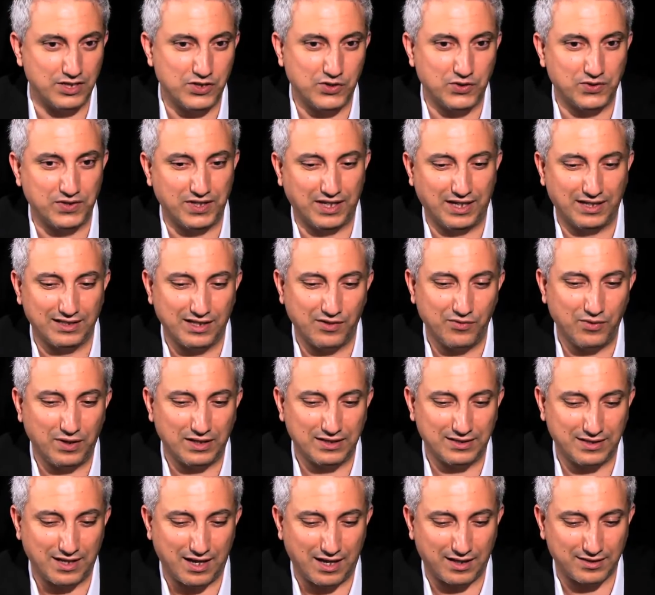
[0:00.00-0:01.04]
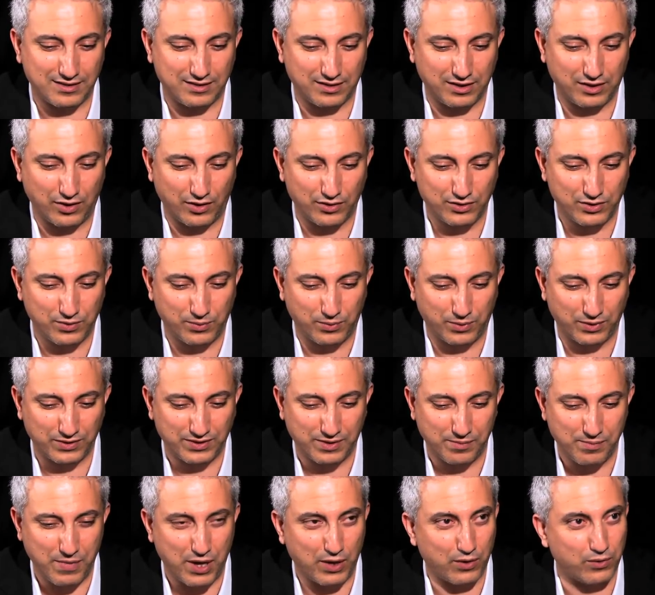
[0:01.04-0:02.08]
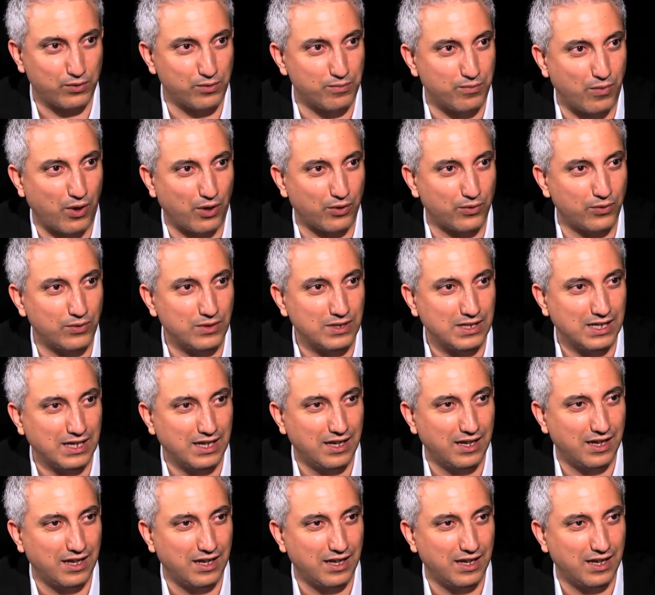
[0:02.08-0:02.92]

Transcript: interesting, as everyone starts to go towards the medical model,